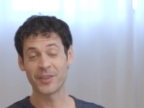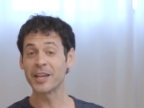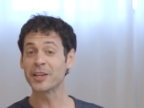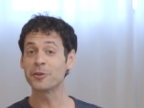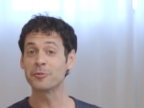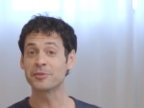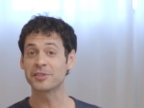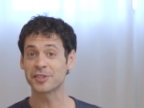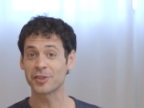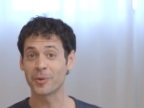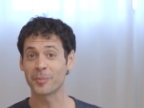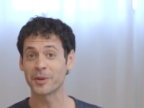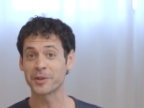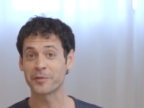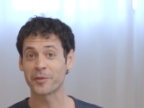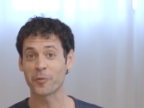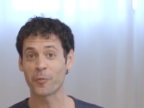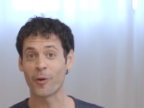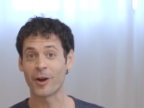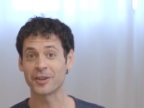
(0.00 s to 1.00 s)
Thank you so
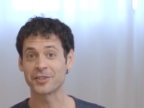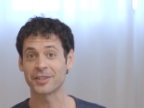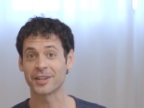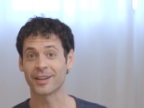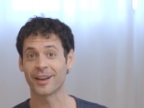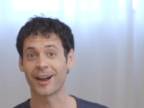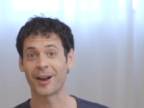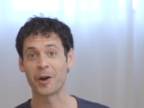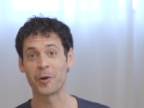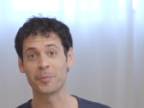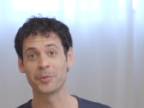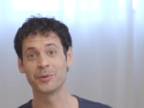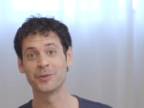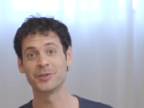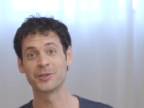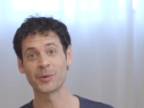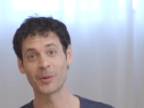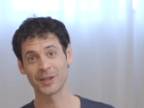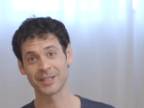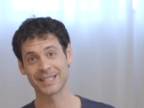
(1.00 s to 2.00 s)
much for watching. I hope you
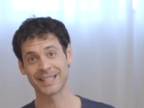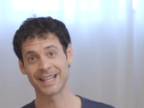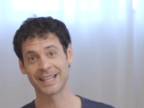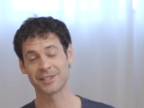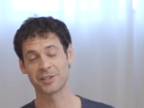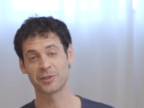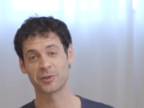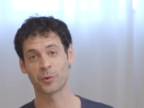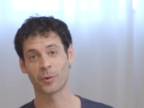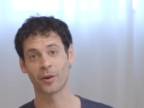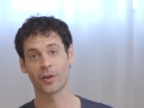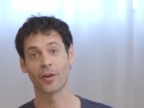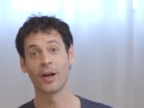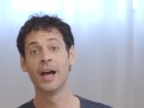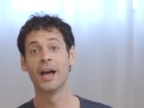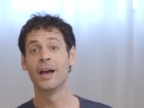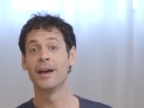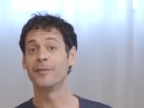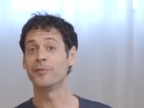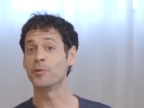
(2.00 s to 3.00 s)
enjoyed today's tutorial.
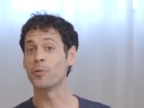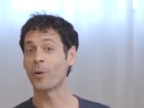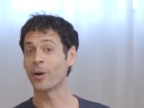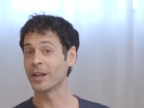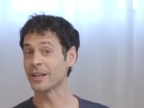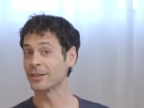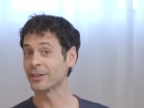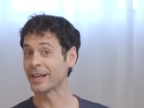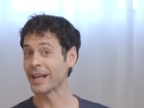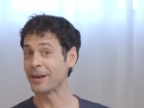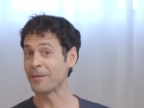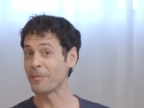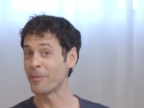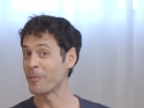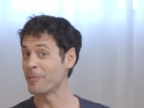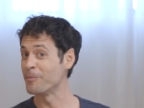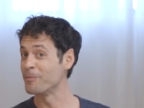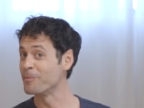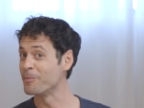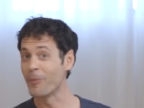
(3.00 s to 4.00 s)
If you want to get
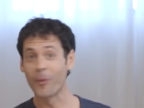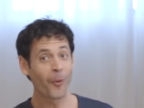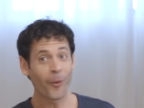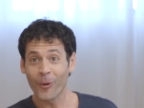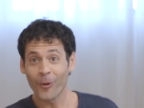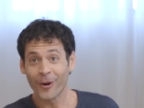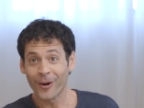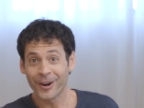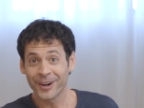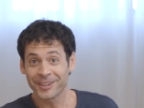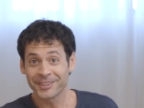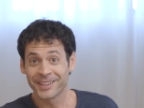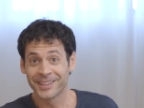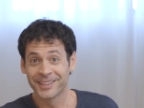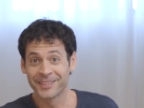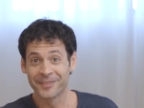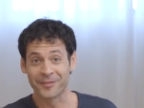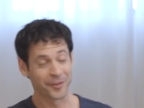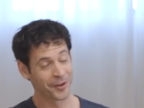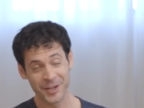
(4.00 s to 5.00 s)
more
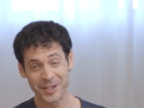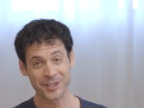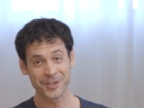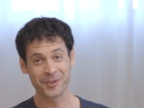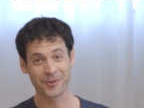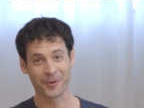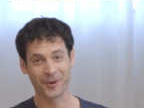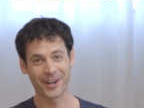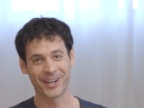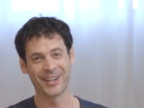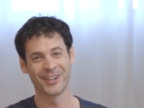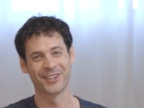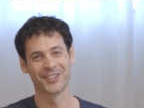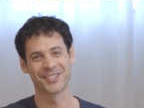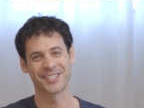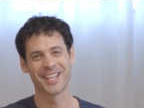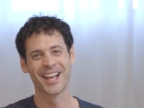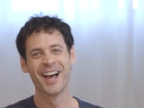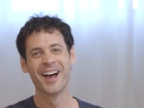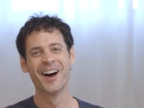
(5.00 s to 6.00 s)
free
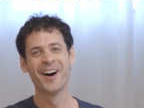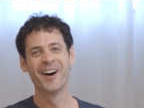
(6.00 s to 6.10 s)
tutorials